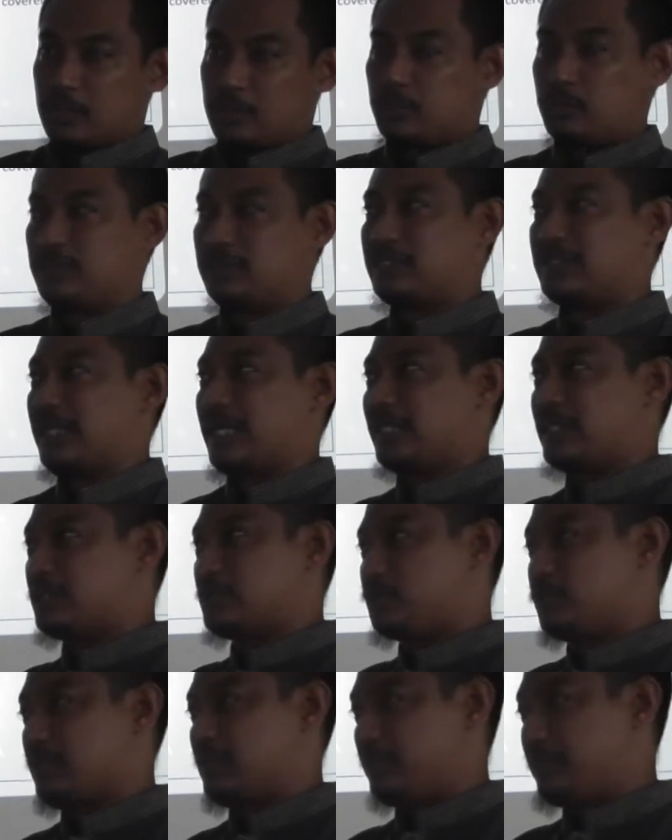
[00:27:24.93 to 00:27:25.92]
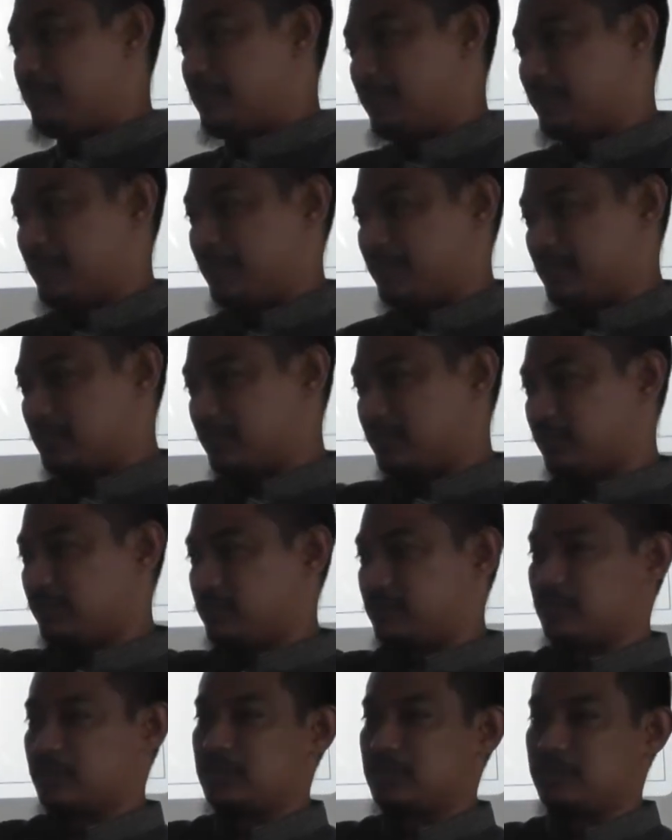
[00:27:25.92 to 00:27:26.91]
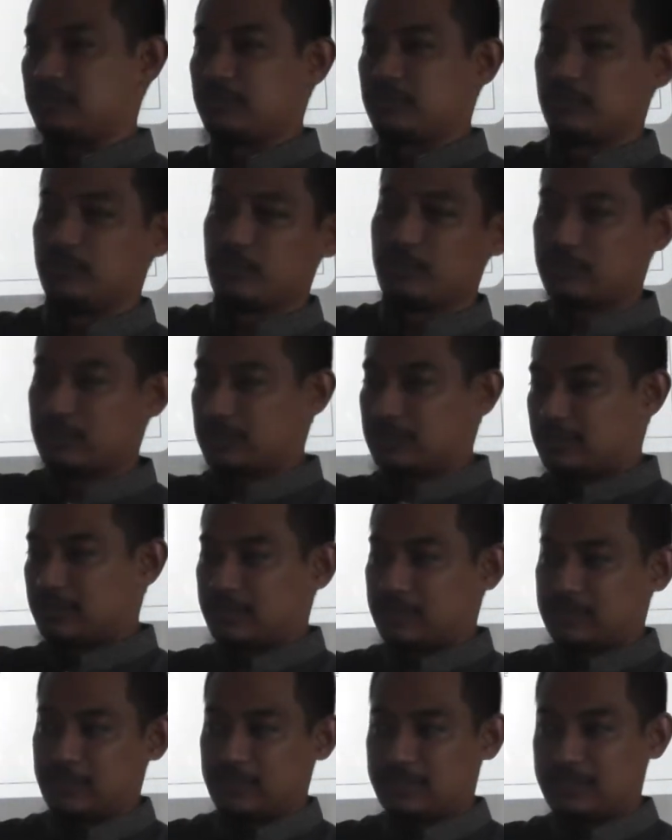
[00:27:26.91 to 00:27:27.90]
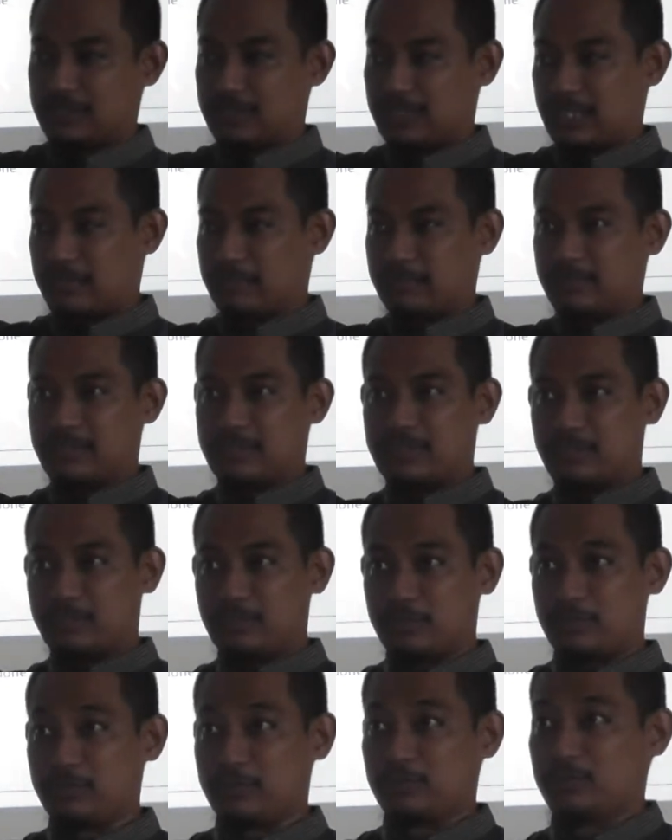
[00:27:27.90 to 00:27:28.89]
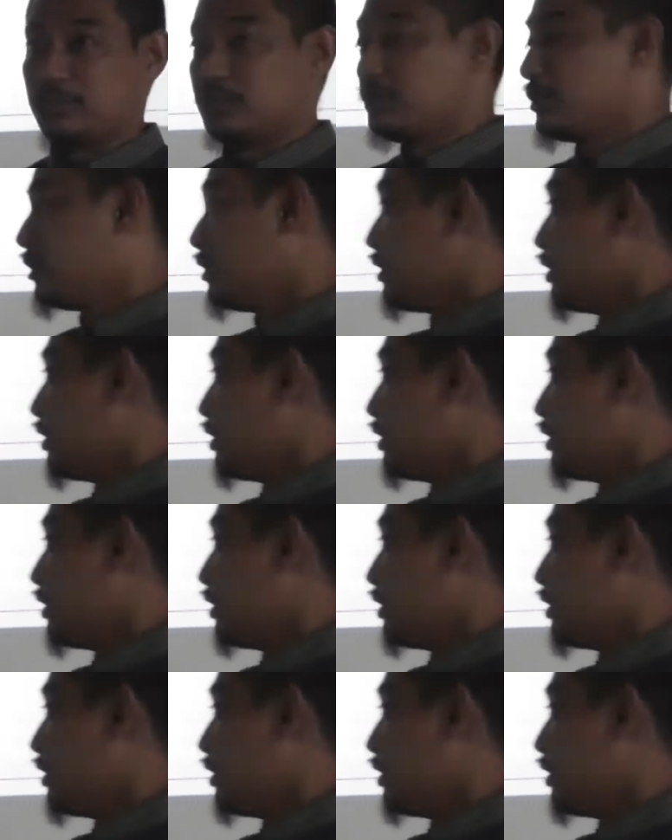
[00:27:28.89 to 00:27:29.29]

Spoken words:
So the actual implementation of literature review already discussed in depth in chapter 2.